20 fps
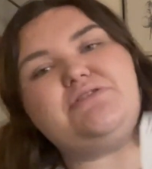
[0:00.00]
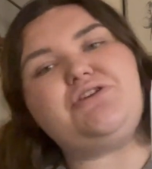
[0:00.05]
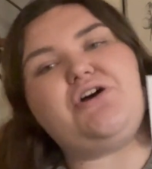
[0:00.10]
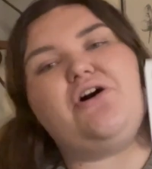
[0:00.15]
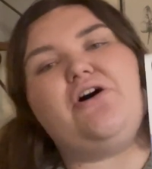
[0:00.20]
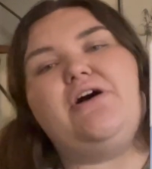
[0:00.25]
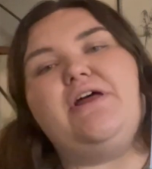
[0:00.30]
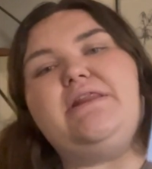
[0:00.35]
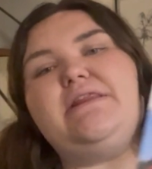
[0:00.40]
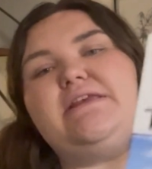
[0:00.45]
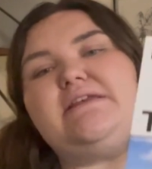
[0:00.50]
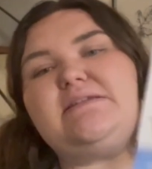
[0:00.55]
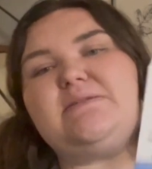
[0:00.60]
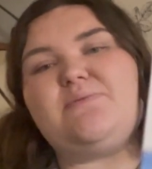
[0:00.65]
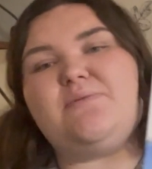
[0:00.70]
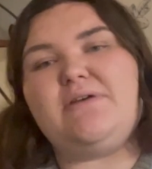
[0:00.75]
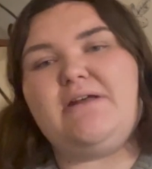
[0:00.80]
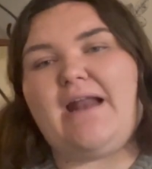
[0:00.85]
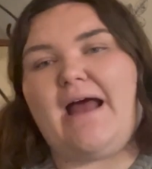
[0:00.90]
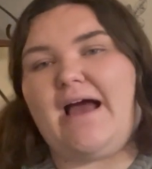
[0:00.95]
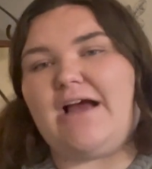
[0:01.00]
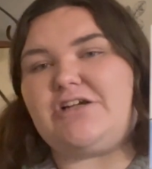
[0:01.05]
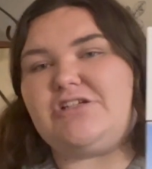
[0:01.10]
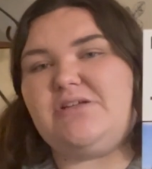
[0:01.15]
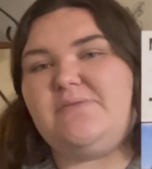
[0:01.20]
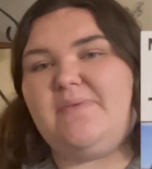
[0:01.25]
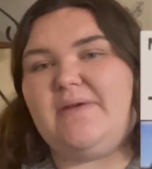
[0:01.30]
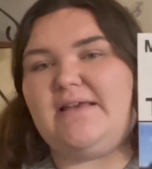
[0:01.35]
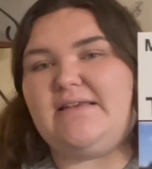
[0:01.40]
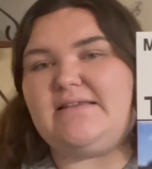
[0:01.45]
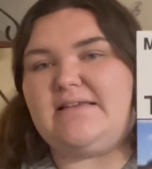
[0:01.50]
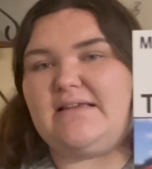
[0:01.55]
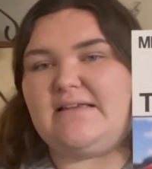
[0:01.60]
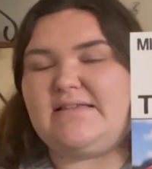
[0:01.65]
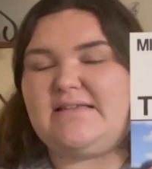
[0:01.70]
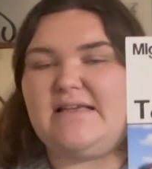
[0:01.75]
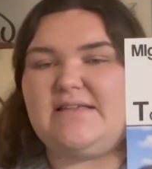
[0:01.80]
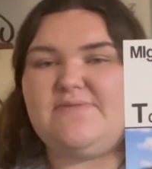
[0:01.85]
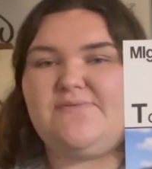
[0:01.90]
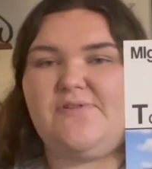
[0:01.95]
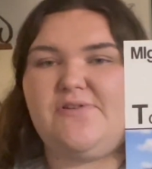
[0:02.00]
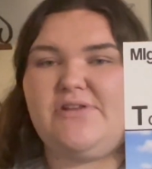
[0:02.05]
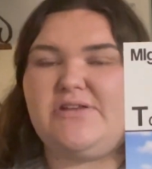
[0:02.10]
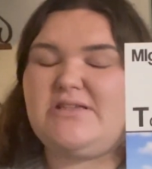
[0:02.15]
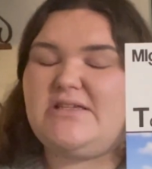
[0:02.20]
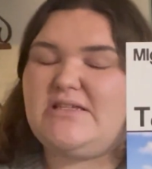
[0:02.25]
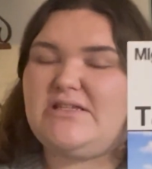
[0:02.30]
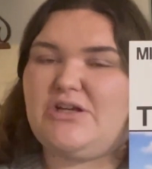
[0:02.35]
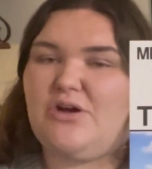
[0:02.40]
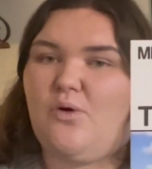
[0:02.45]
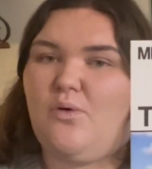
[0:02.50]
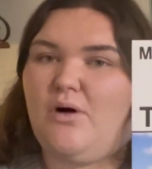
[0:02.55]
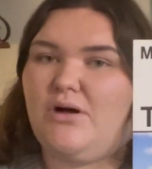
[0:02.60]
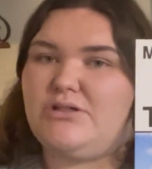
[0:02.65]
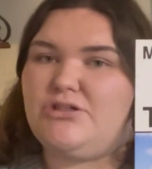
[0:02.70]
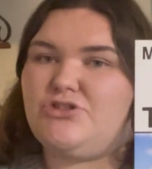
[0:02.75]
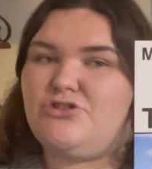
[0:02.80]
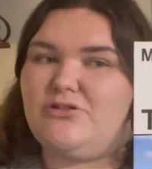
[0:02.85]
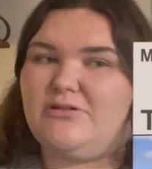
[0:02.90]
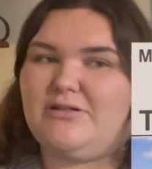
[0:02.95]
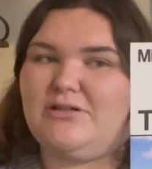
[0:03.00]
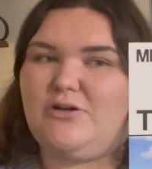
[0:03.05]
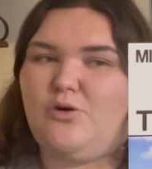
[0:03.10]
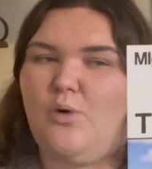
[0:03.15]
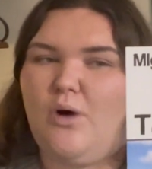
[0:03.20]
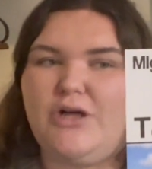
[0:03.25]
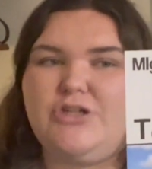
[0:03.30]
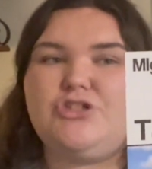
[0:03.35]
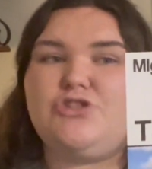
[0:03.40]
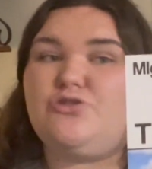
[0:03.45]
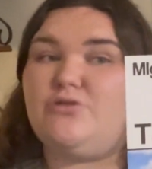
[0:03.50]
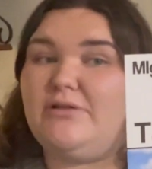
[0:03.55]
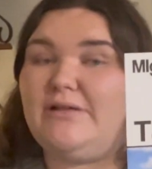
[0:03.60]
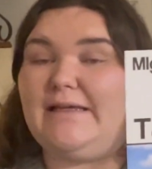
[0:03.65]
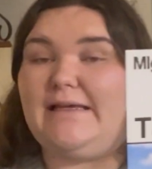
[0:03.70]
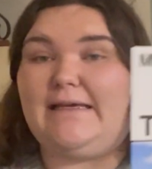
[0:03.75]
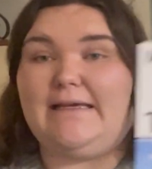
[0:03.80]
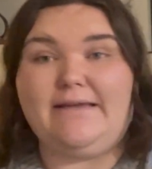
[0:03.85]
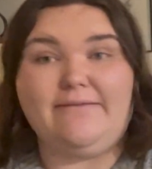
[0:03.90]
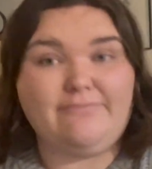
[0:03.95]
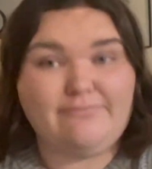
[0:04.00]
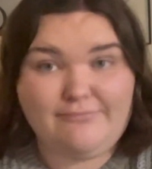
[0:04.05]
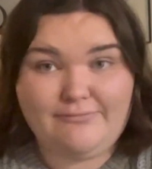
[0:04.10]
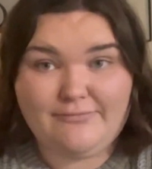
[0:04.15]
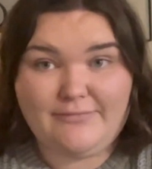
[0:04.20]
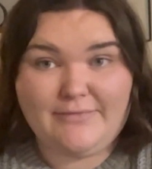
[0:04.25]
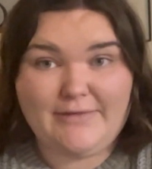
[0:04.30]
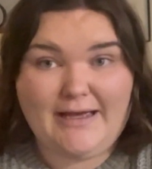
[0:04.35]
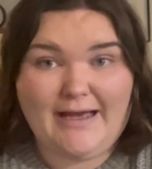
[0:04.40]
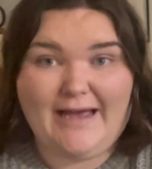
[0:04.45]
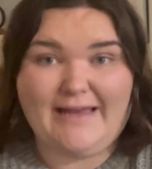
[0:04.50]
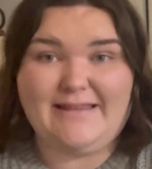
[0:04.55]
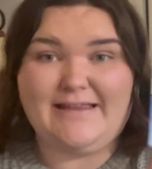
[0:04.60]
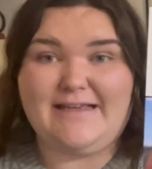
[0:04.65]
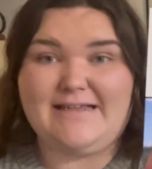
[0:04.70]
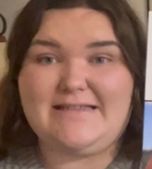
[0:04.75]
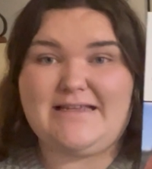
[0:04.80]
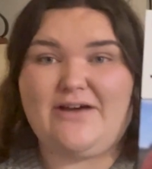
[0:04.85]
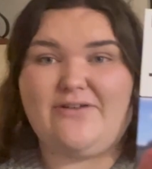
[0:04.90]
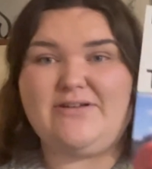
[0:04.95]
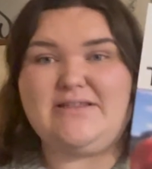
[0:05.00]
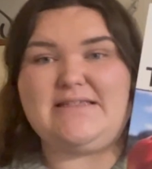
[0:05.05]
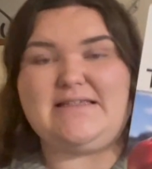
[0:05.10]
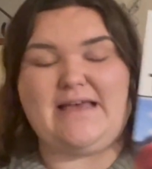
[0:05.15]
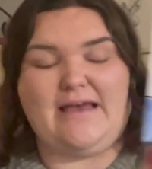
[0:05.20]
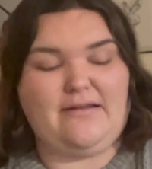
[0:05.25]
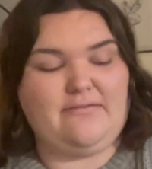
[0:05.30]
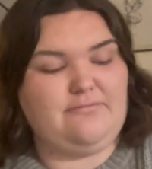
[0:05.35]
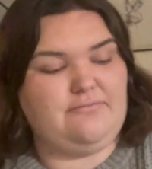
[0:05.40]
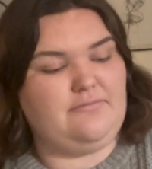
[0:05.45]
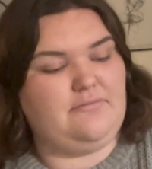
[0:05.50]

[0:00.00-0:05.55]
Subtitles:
on this one actually being successful. This is the Quastrali, I think is how it's said.